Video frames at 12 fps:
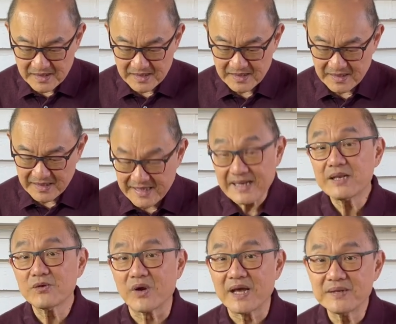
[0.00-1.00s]
Uh, at
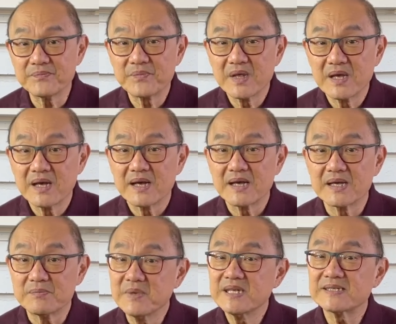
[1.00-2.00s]
any rate,
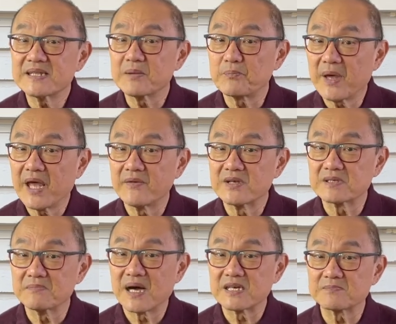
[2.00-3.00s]
it means that the pair is
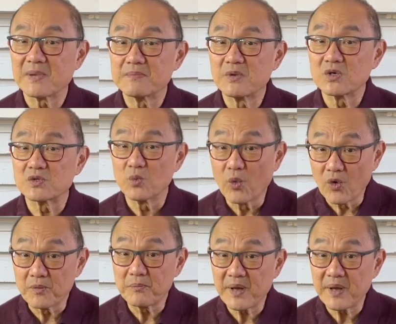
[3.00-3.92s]
amongst my most worn